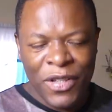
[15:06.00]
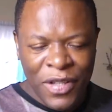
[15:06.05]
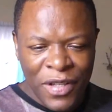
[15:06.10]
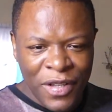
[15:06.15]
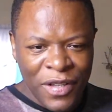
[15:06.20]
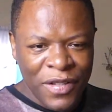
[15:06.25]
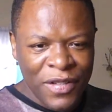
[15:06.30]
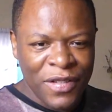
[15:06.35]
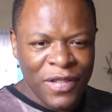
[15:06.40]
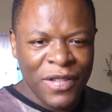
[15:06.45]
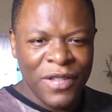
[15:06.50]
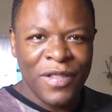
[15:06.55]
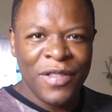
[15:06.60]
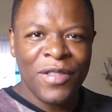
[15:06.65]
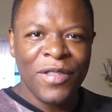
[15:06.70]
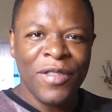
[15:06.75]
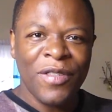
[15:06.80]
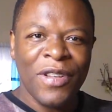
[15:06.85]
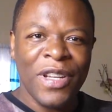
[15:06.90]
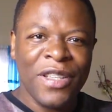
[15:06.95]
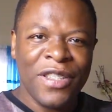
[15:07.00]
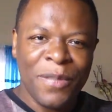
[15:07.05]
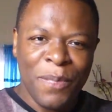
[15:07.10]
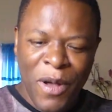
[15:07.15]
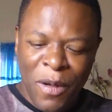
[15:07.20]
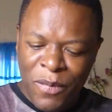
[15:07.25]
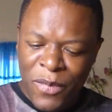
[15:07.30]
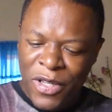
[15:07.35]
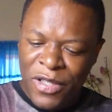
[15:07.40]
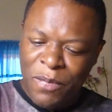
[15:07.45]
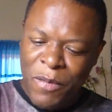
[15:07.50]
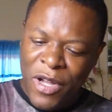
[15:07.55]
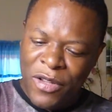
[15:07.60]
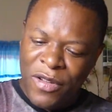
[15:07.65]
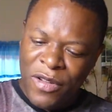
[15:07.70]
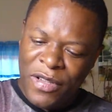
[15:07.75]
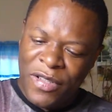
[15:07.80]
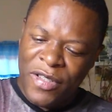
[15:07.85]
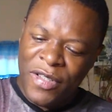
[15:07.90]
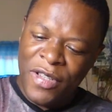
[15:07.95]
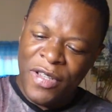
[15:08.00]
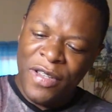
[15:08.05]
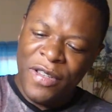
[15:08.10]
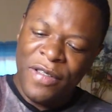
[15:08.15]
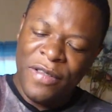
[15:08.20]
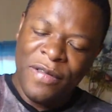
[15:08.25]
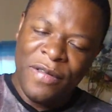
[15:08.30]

taste. So let's pop this bottle and see.